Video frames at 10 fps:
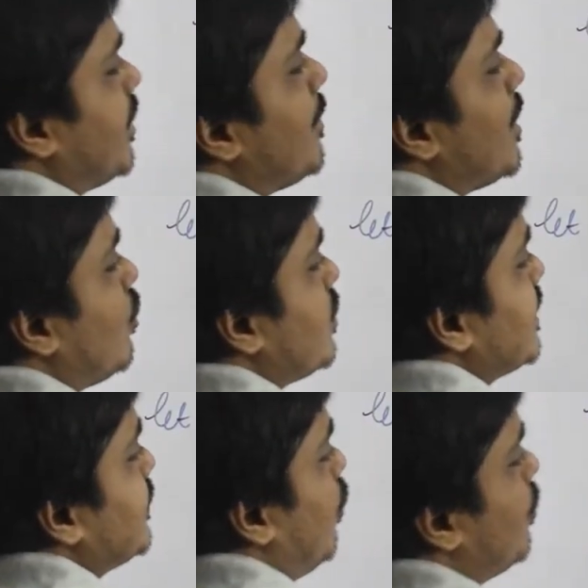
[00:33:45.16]
came across
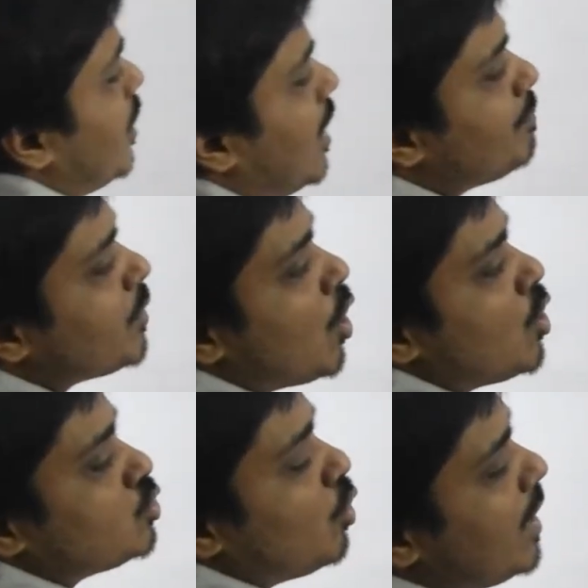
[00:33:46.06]
this formula.
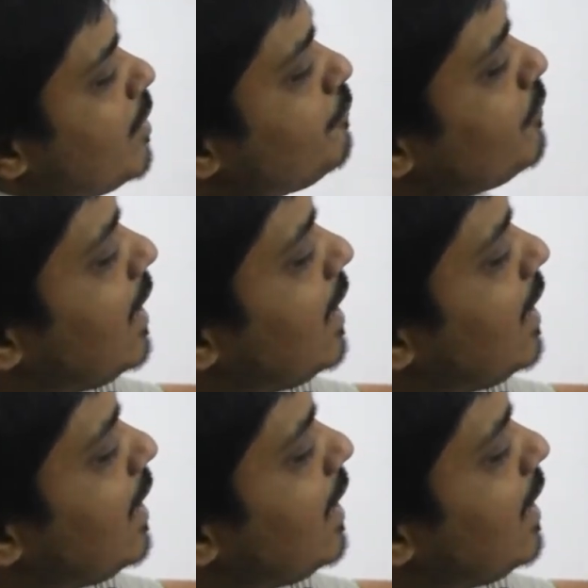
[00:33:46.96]
So if